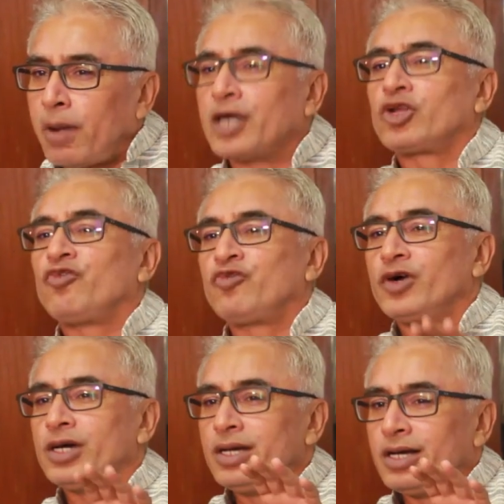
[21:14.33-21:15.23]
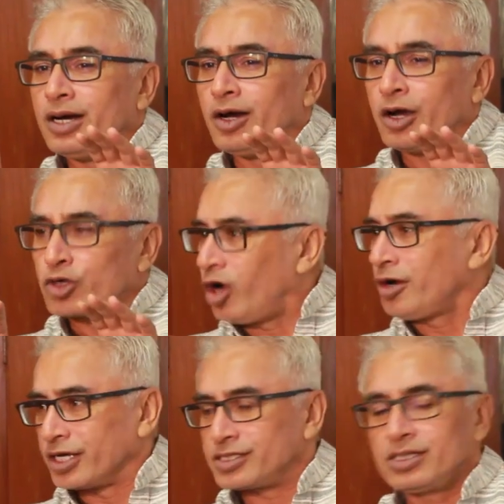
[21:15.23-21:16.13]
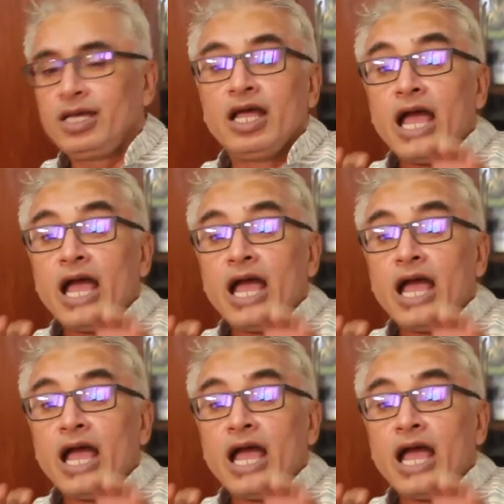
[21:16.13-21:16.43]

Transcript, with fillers: part of uh, uh, Congress,